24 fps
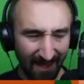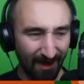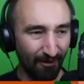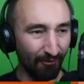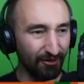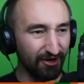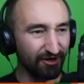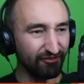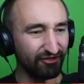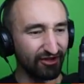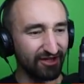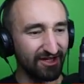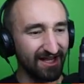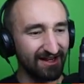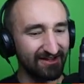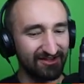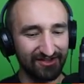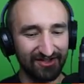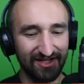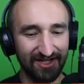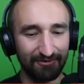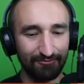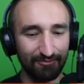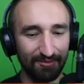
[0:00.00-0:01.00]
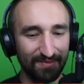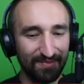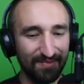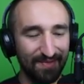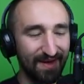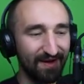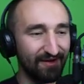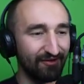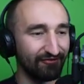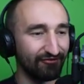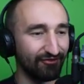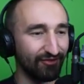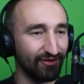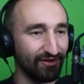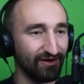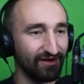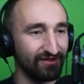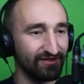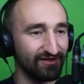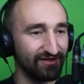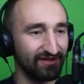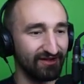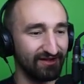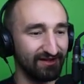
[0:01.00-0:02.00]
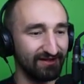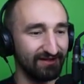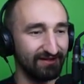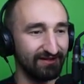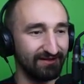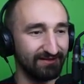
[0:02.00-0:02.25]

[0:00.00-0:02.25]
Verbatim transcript: I wonder if the next city will be better for us.